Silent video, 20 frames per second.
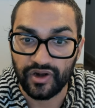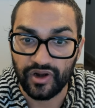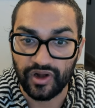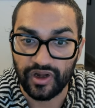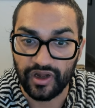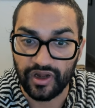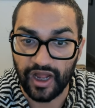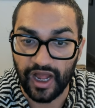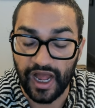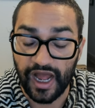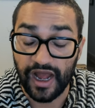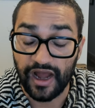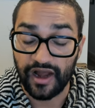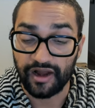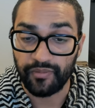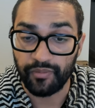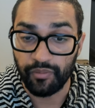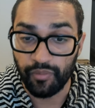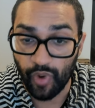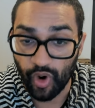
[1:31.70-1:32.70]
uh,
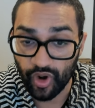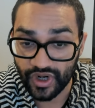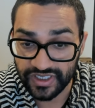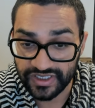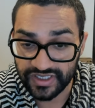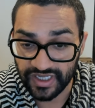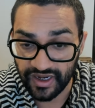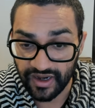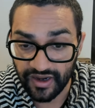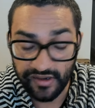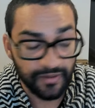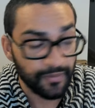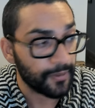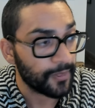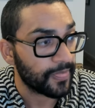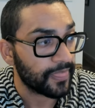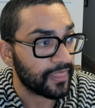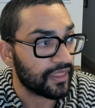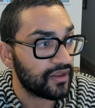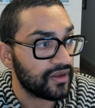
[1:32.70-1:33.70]
monitor
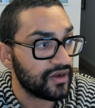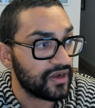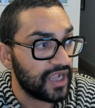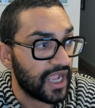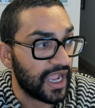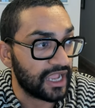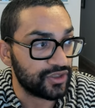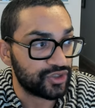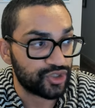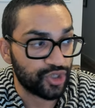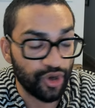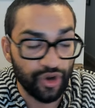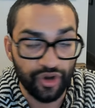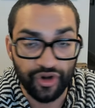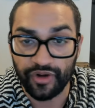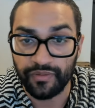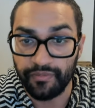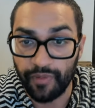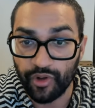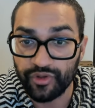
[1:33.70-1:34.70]
and turn
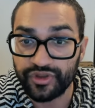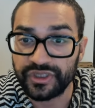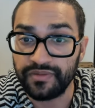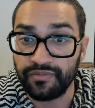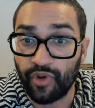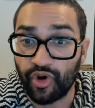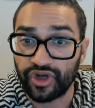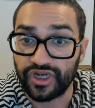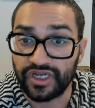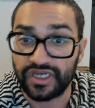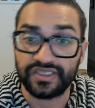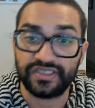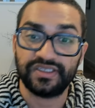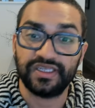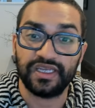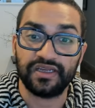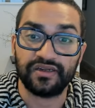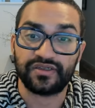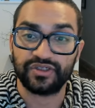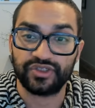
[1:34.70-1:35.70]
on multi-monitor
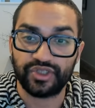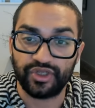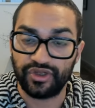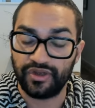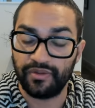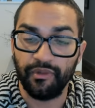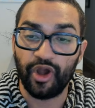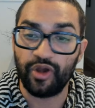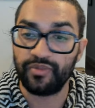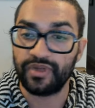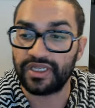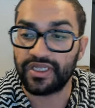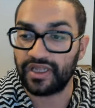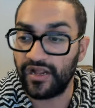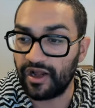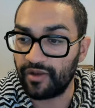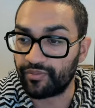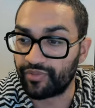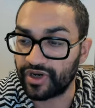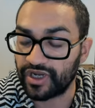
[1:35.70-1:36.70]
sync. So in a moment,
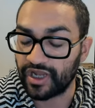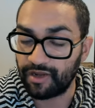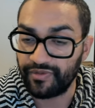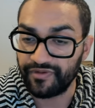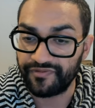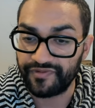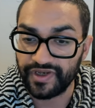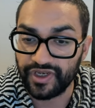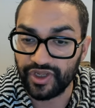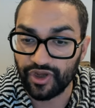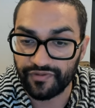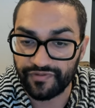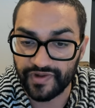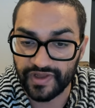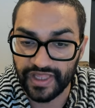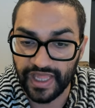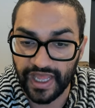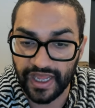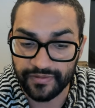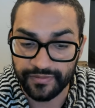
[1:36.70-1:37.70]
I'll bring up a video for
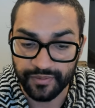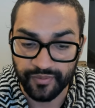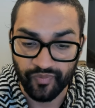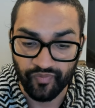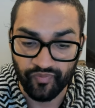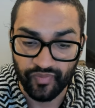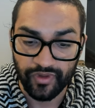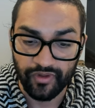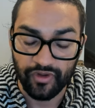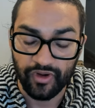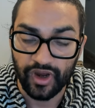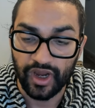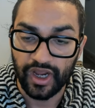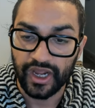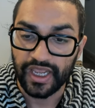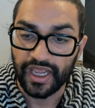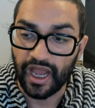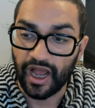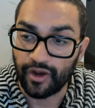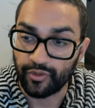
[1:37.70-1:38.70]
that.
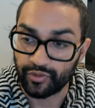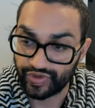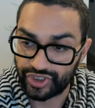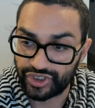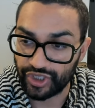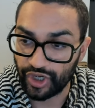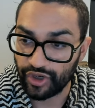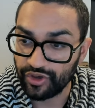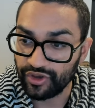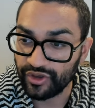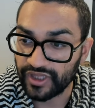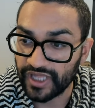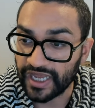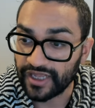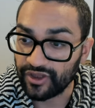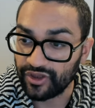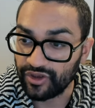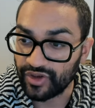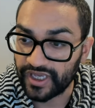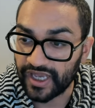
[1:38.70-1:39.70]
I will show you
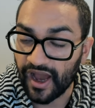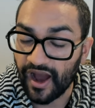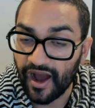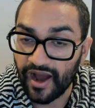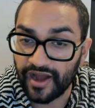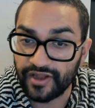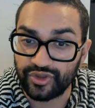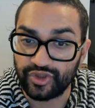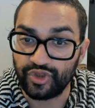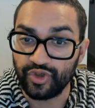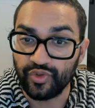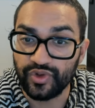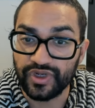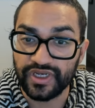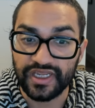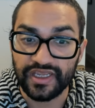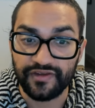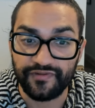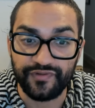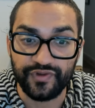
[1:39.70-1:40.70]
that you can't do
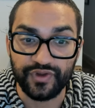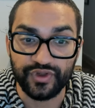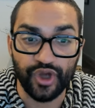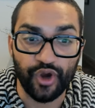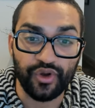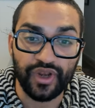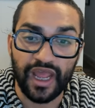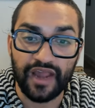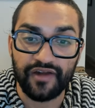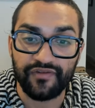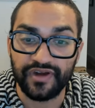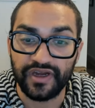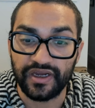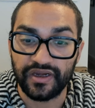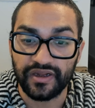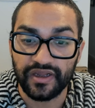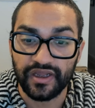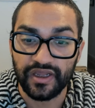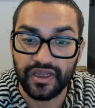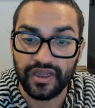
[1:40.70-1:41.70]
it if you don't have
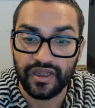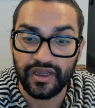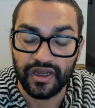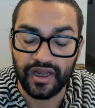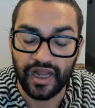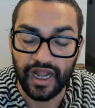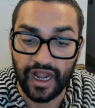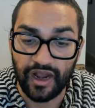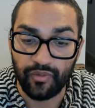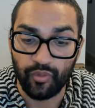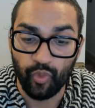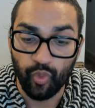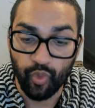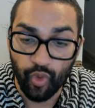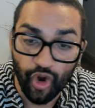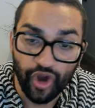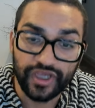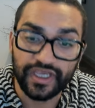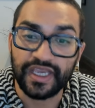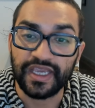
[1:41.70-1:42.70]
a um,
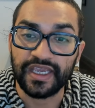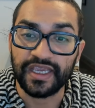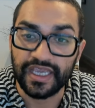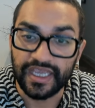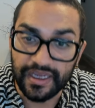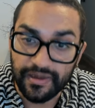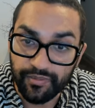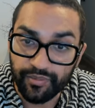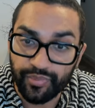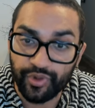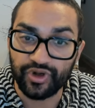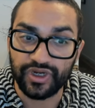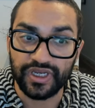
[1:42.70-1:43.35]
working input